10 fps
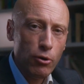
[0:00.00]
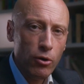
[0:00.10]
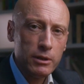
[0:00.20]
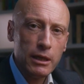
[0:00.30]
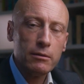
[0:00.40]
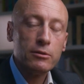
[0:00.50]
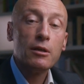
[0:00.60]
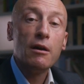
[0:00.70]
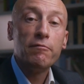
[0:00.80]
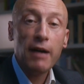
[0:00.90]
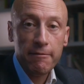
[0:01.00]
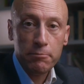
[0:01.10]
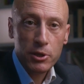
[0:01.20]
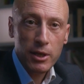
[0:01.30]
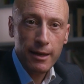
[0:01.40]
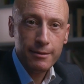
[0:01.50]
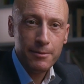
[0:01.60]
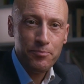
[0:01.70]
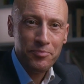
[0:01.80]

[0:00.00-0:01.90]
bond yields 5%,